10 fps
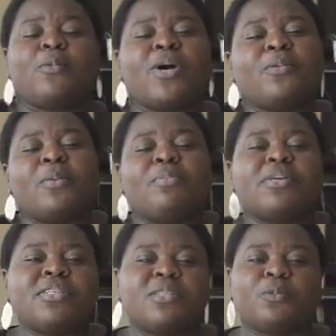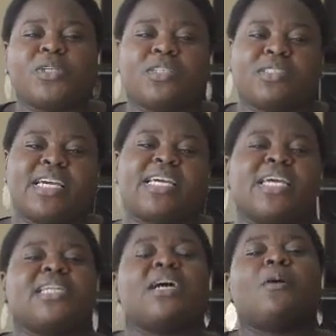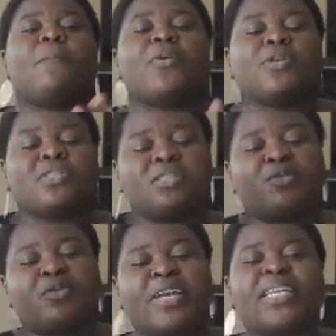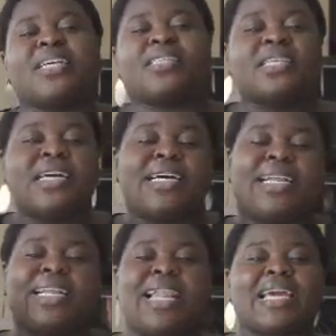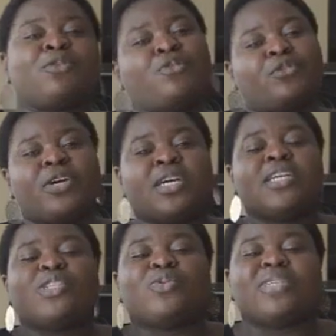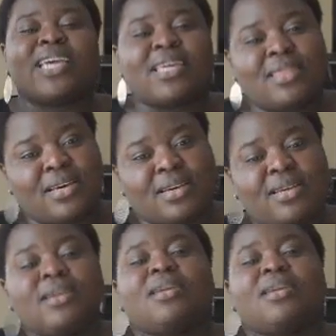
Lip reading: while we're building wealth and getting our personal finance life together,